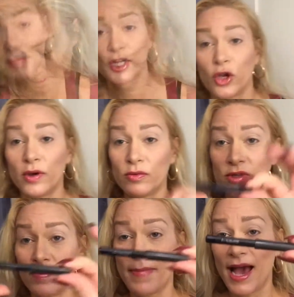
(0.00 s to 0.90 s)
I'm gonna go in
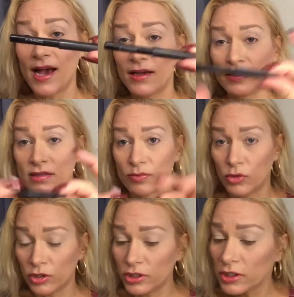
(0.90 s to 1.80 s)
with MAC
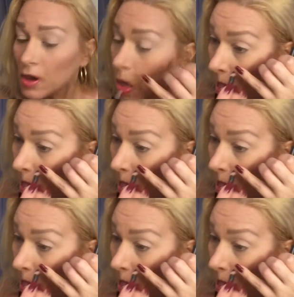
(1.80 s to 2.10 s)
Smolder.